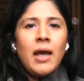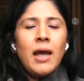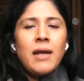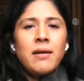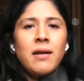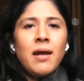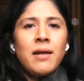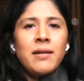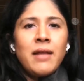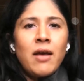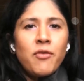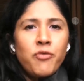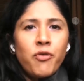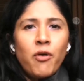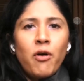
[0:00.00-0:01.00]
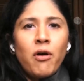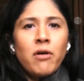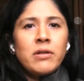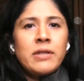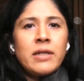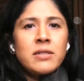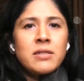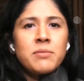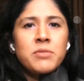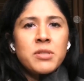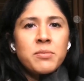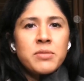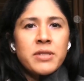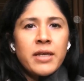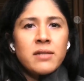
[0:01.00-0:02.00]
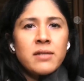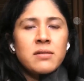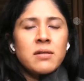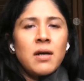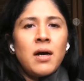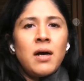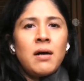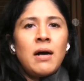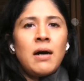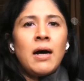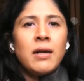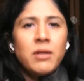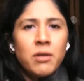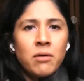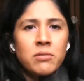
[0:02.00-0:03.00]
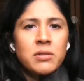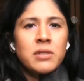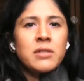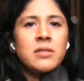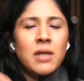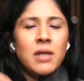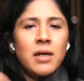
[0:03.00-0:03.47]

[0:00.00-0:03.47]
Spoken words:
And therefore, their symptoms get unnoticed,